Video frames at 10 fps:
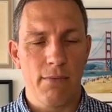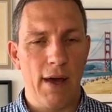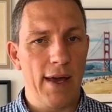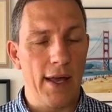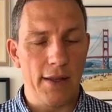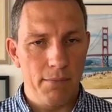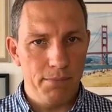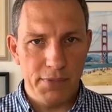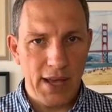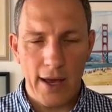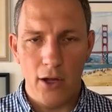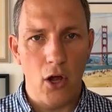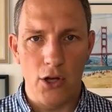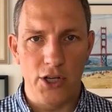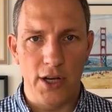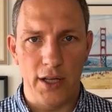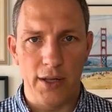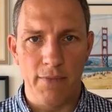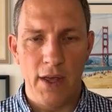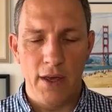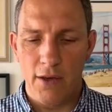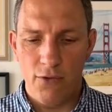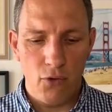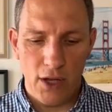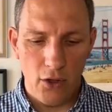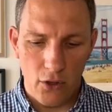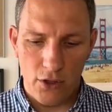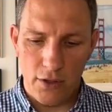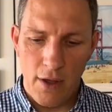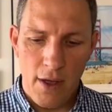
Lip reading: again, psychologically, if you cannot